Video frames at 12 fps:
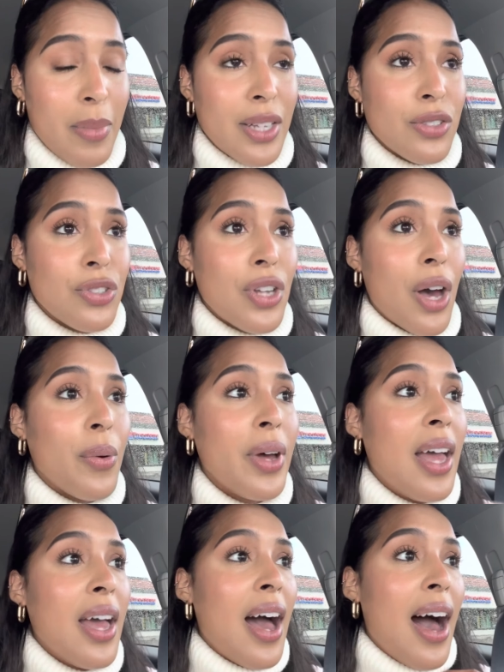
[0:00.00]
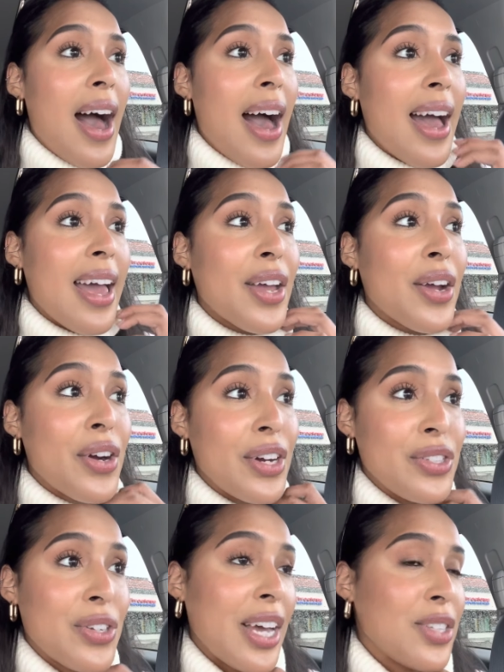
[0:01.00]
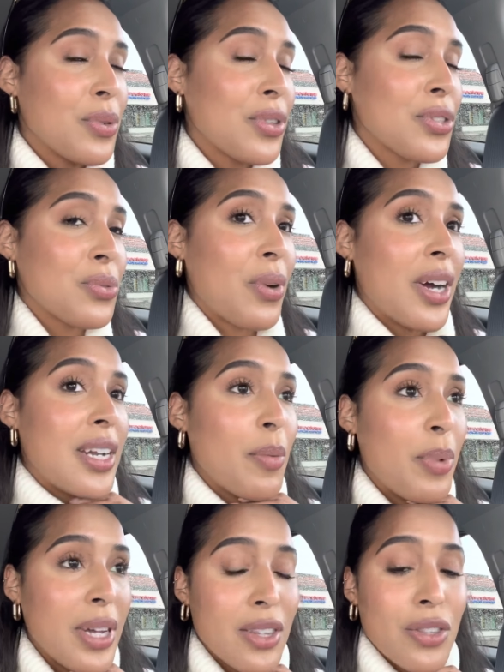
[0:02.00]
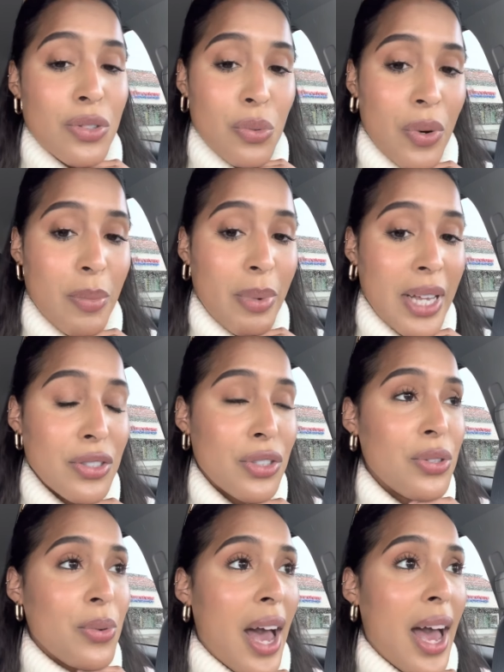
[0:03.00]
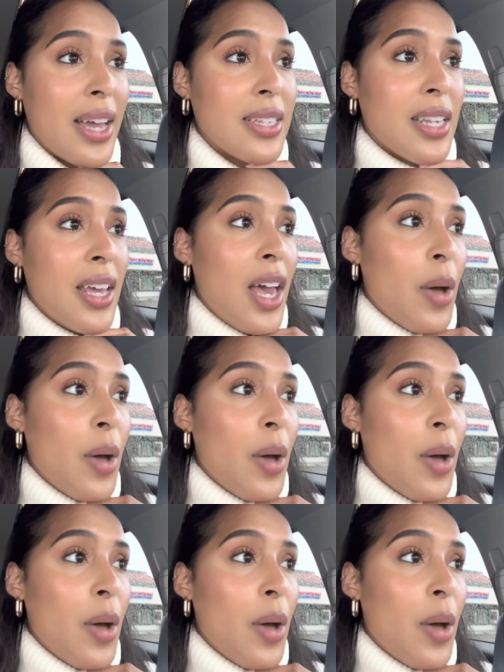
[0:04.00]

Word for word: And so I encourage you guys with this word and I pray that this word blesses you guys.